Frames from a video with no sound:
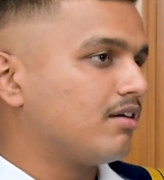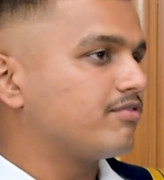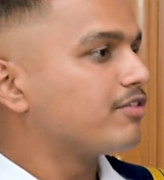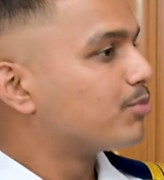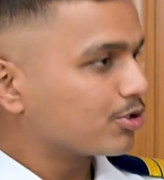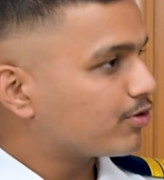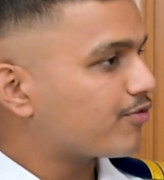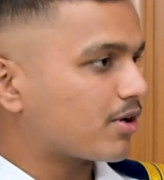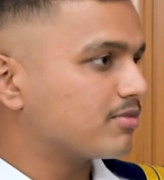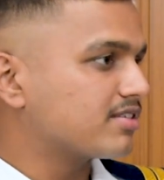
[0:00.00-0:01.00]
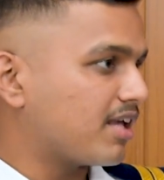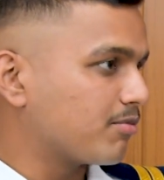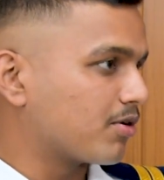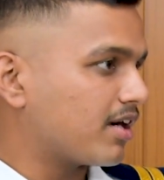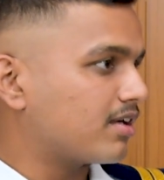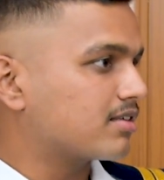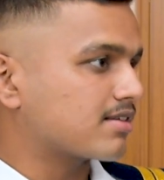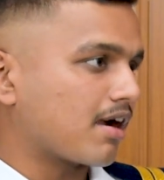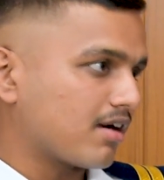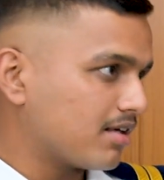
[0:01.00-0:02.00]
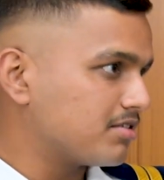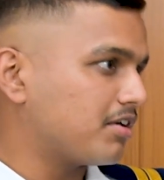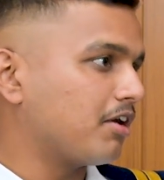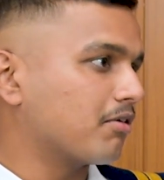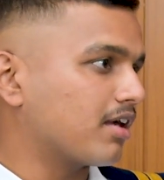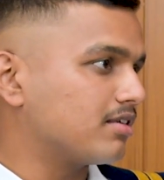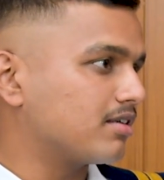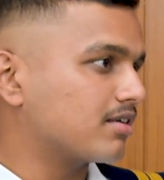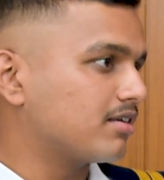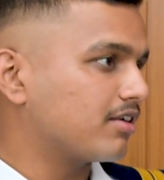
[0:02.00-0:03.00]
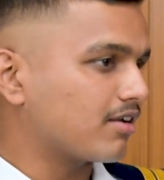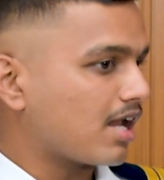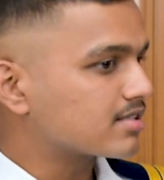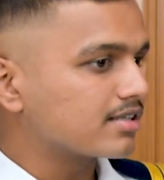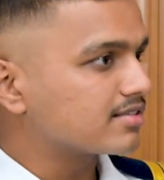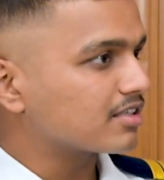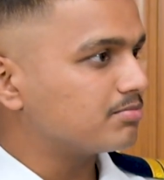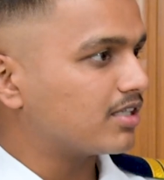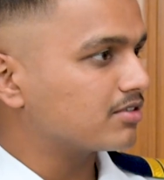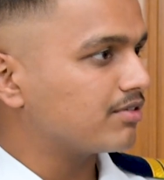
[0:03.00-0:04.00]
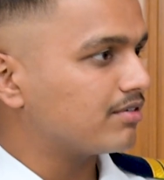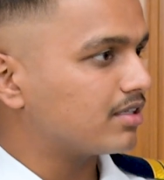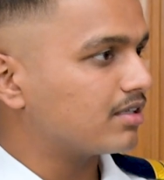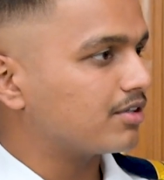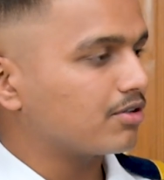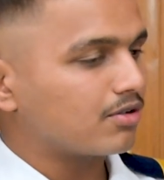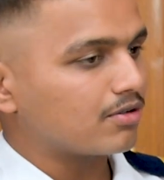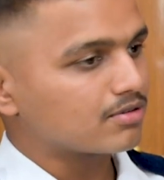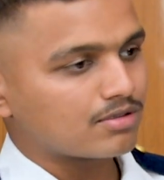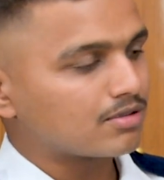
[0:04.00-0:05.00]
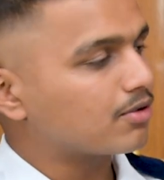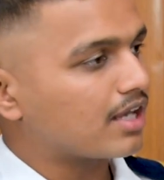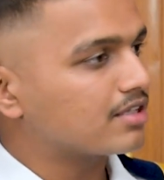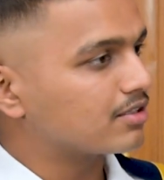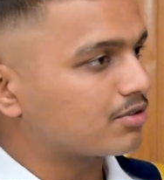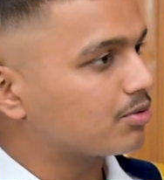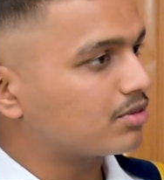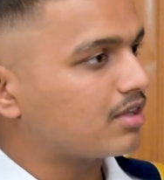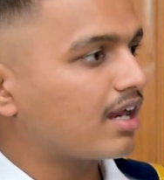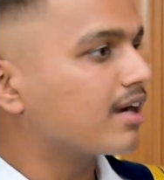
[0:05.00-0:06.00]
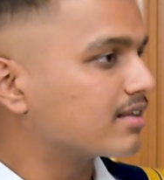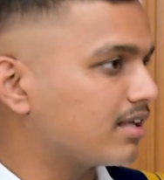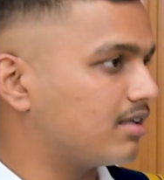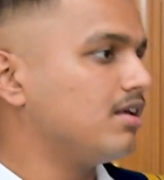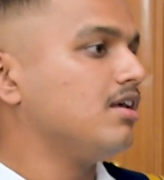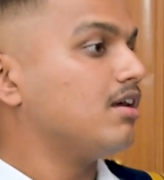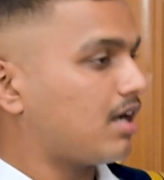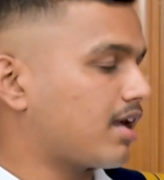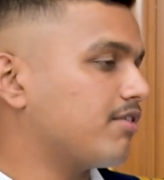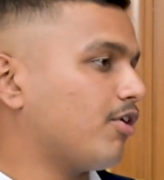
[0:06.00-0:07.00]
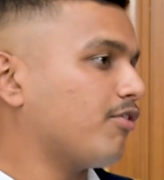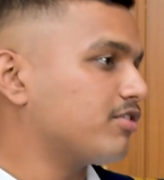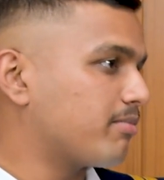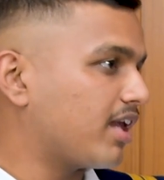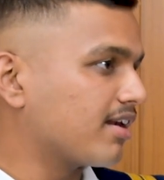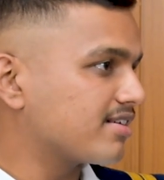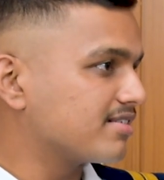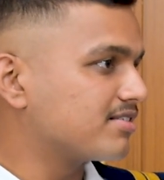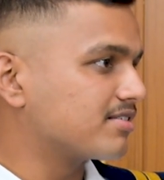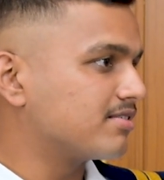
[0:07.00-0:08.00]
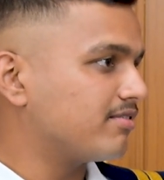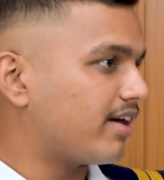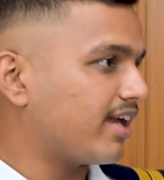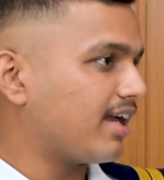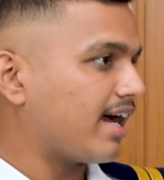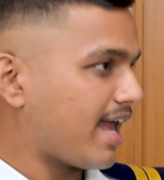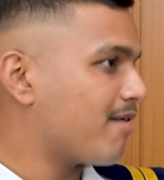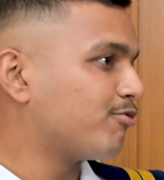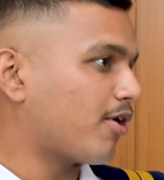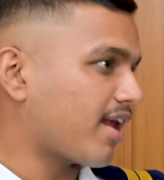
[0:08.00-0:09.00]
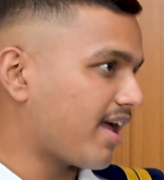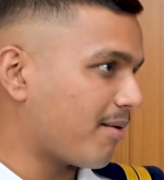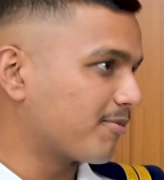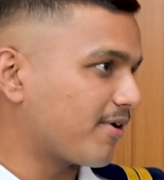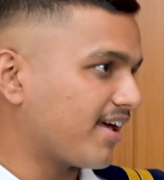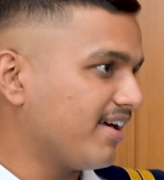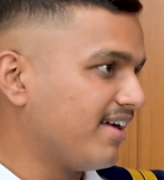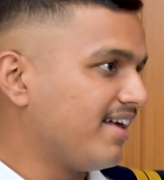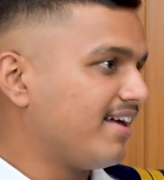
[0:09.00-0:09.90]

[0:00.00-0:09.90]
We both were from the same unit, started our journey together. It lasted 6 months. We were, you know, together through thick and thin. Again, one of the main reasons why I am what I am today.